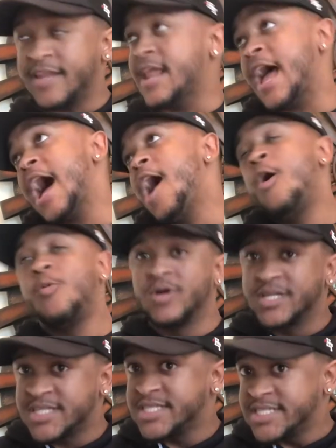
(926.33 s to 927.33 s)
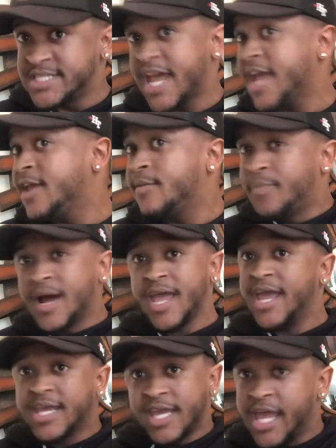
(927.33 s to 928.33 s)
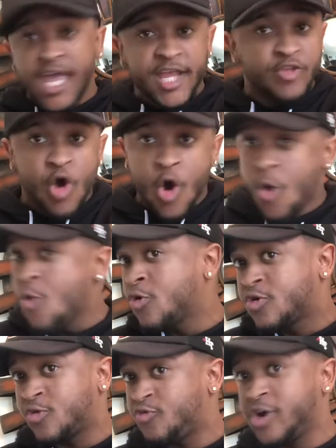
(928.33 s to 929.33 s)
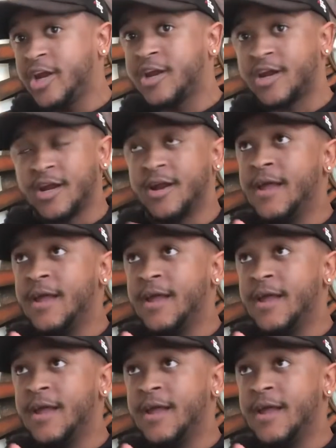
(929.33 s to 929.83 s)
I don't want to say it, but it can end the whole career.